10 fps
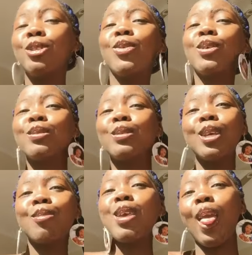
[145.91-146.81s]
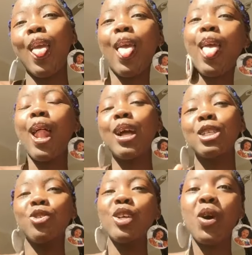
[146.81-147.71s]
do you want to see me
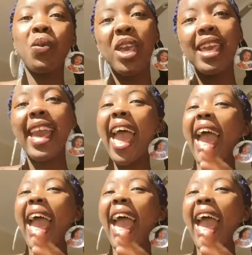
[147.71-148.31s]
during the week,